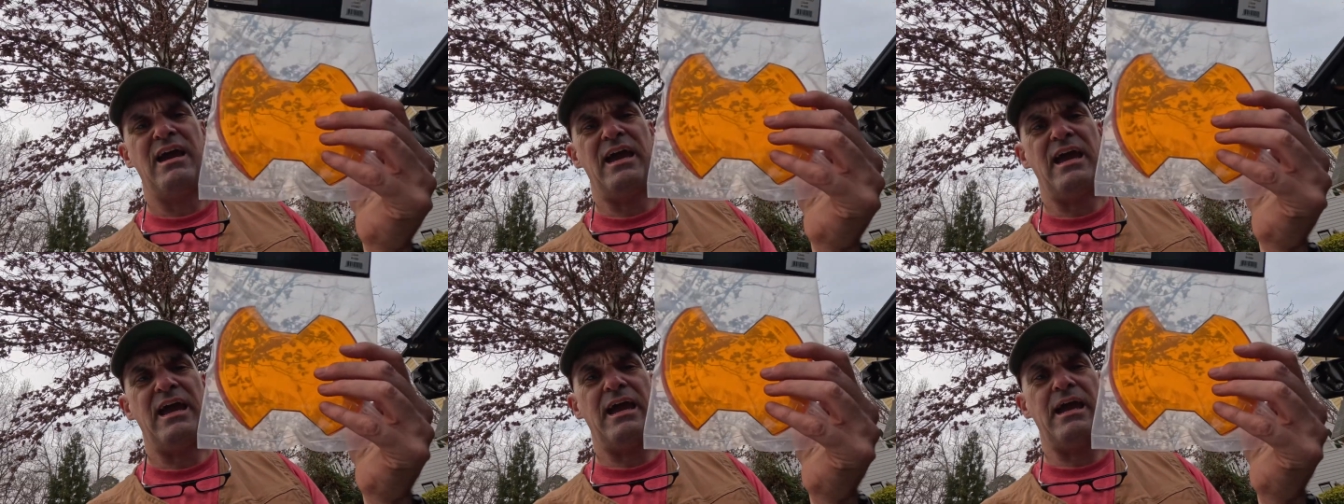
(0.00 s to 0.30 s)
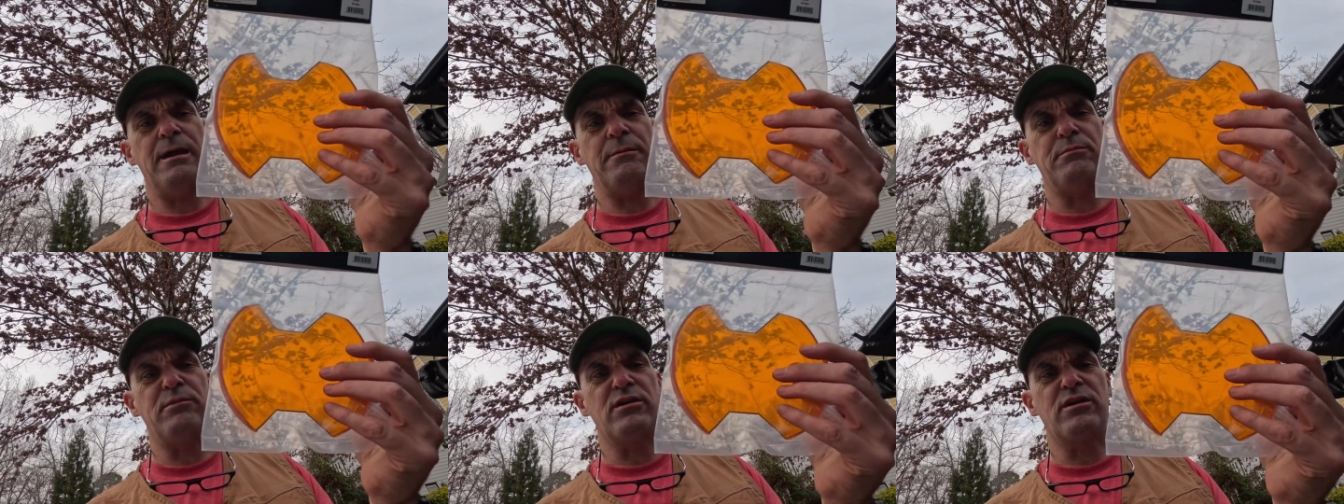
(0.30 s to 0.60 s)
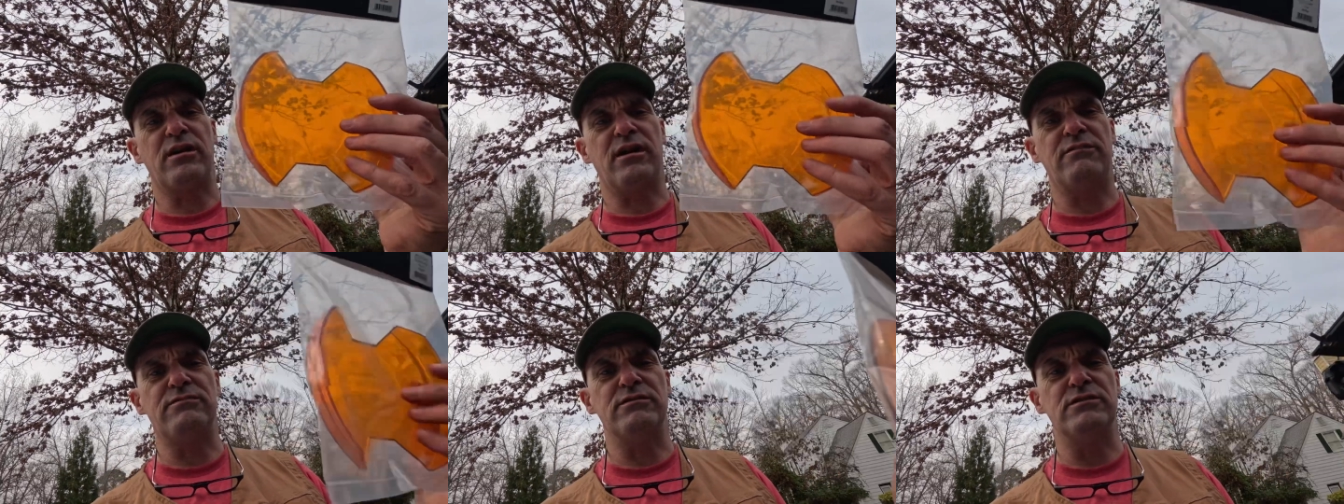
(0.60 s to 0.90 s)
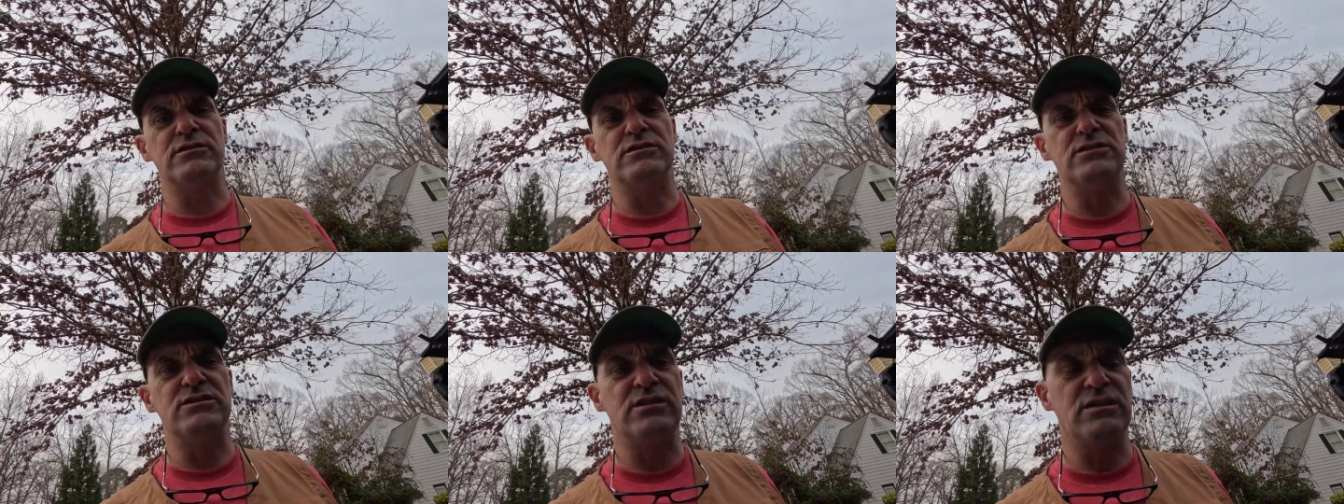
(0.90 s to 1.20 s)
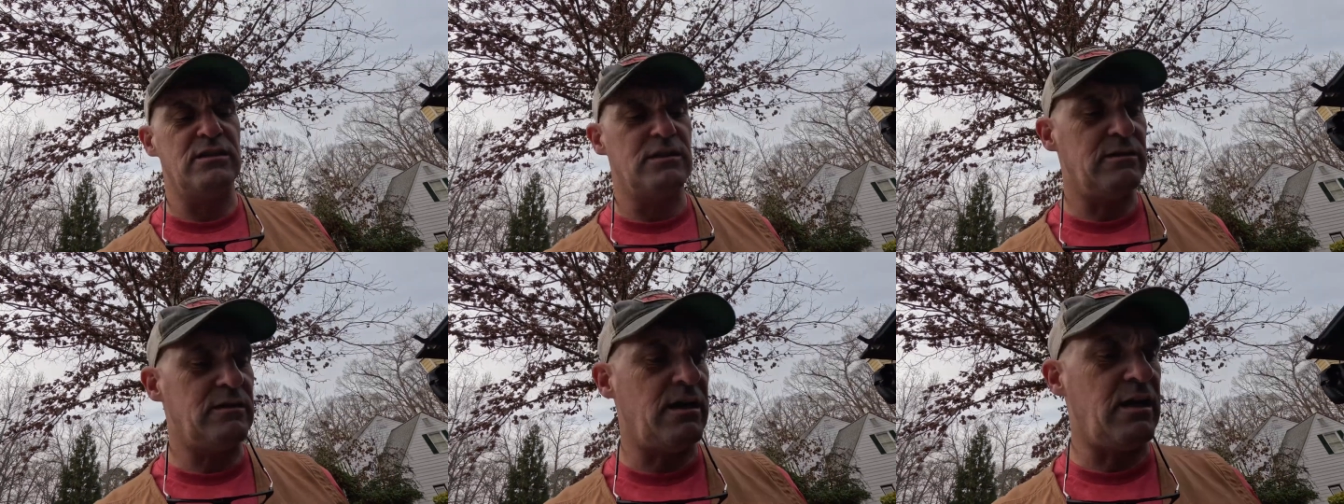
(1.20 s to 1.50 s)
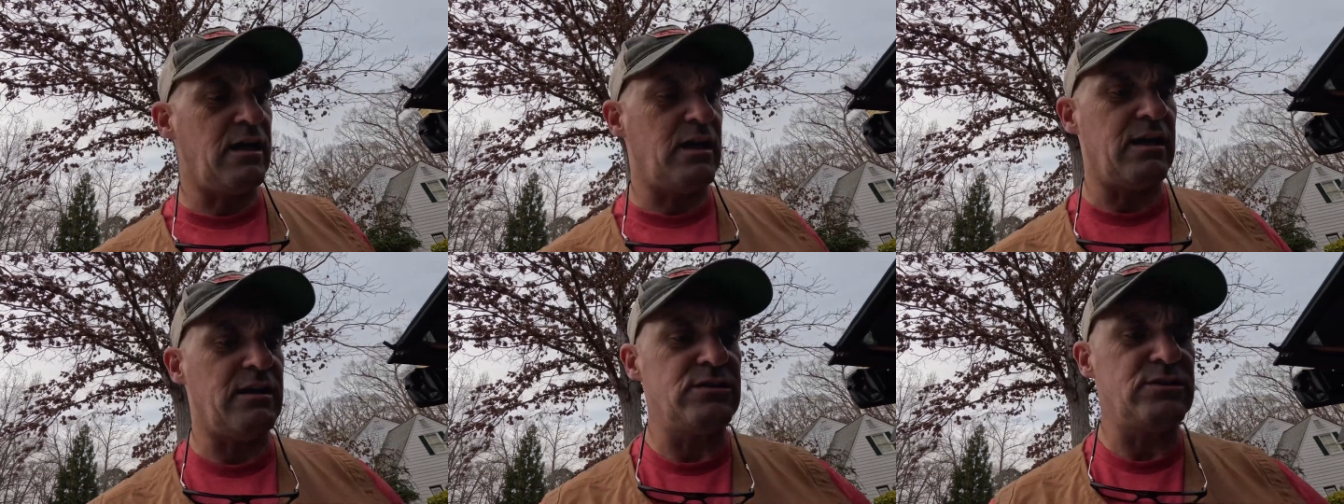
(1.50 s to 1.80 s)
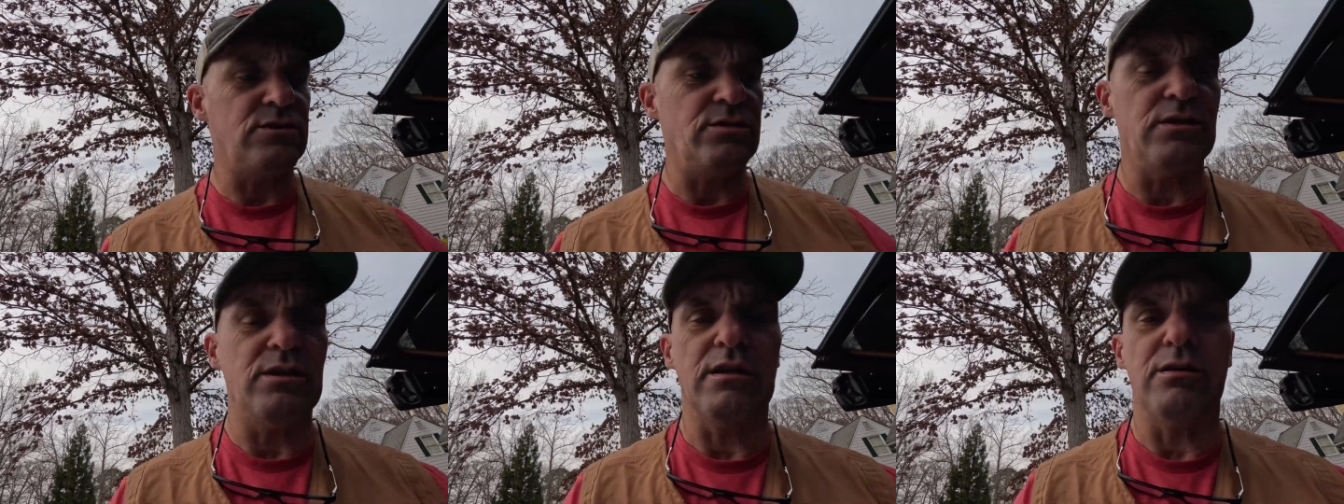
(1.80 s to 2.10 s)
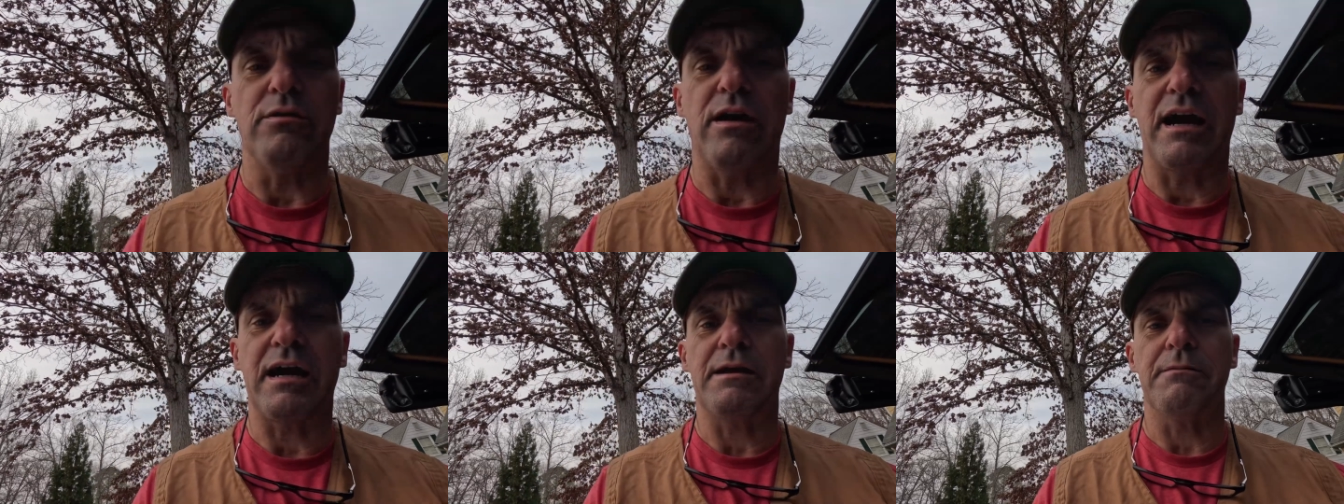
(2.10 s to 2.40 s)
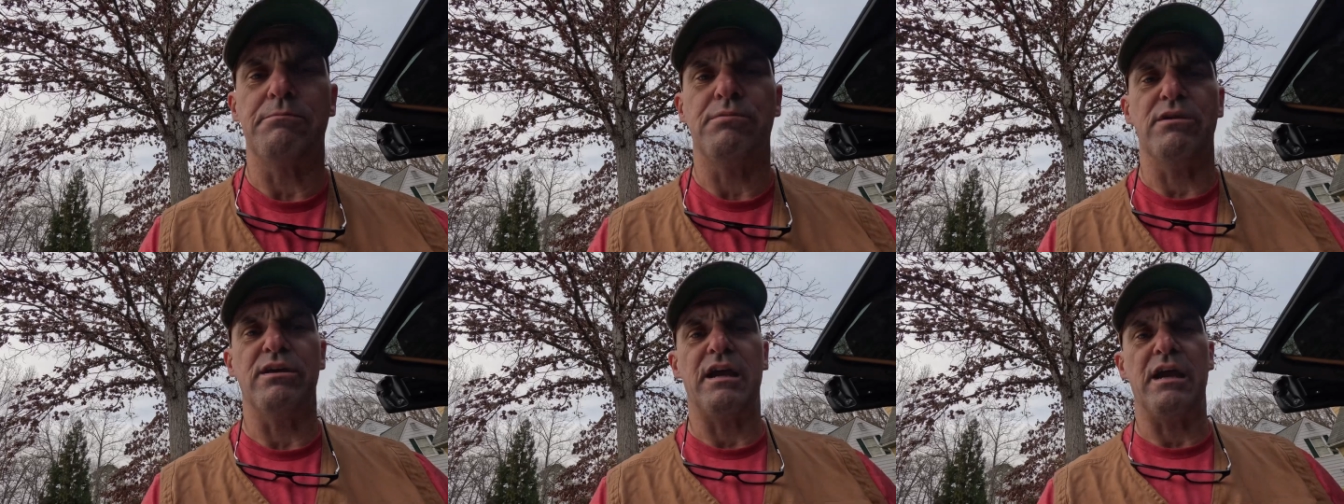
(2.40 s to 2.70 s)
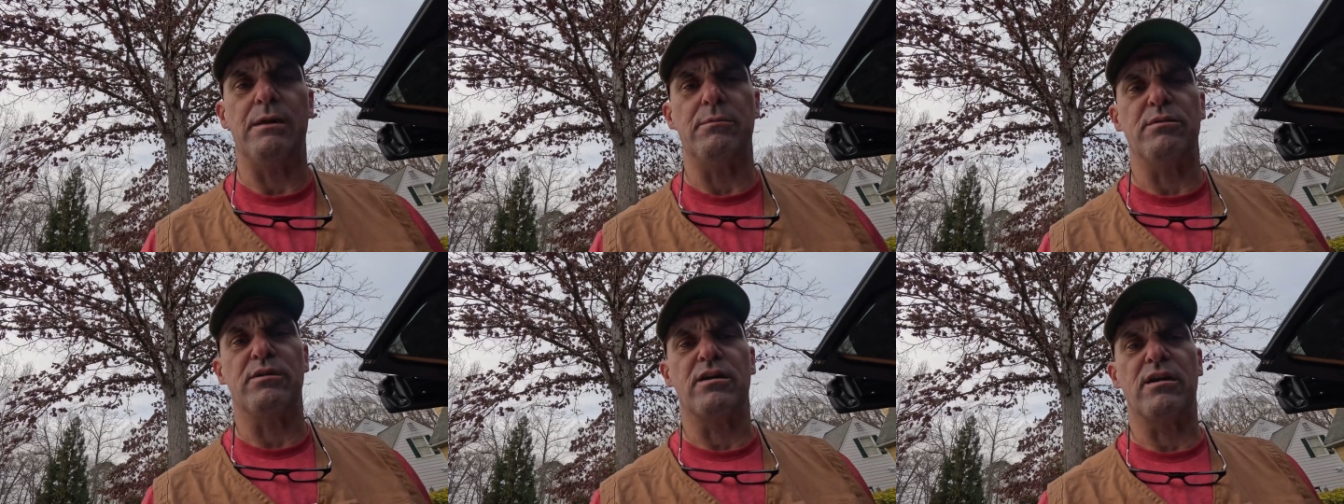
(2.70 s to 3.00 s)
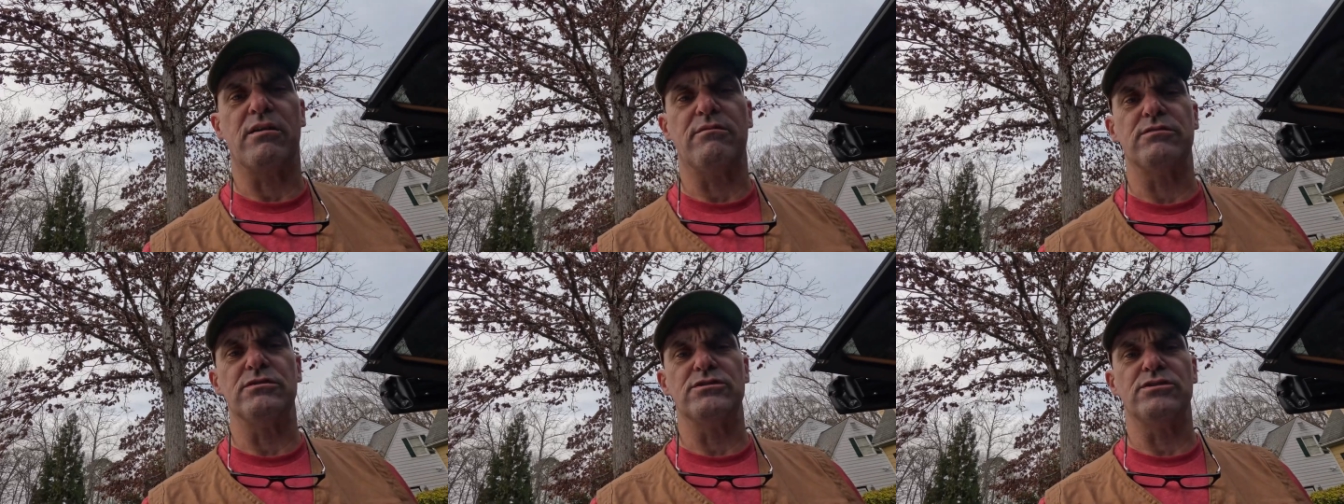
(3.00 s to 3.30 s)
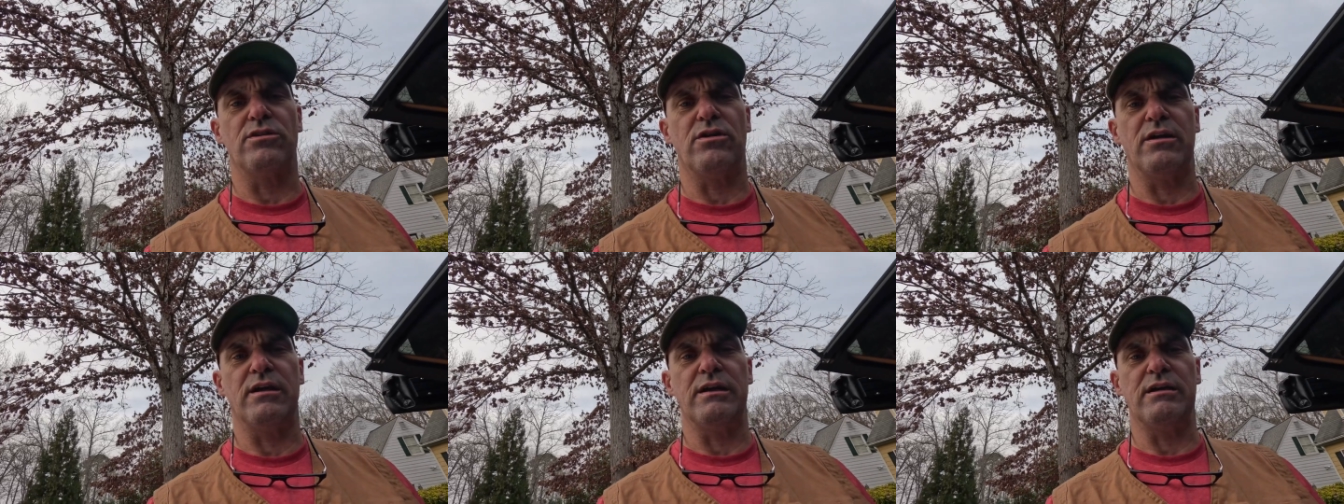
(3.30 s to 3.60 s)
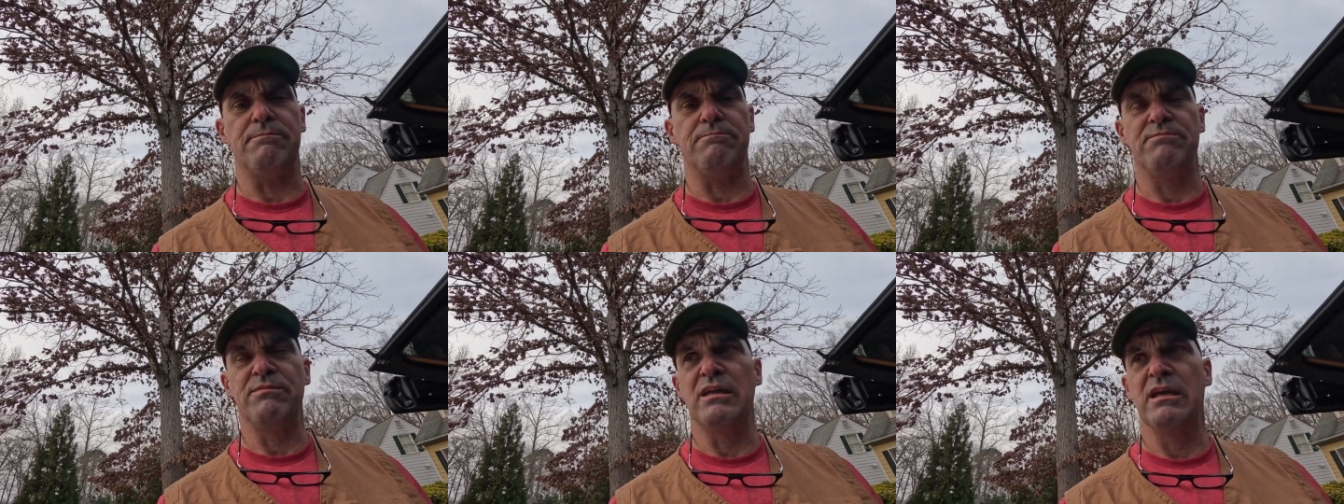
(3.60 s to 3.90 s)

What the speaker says: amber covers so that I can put amber covers on it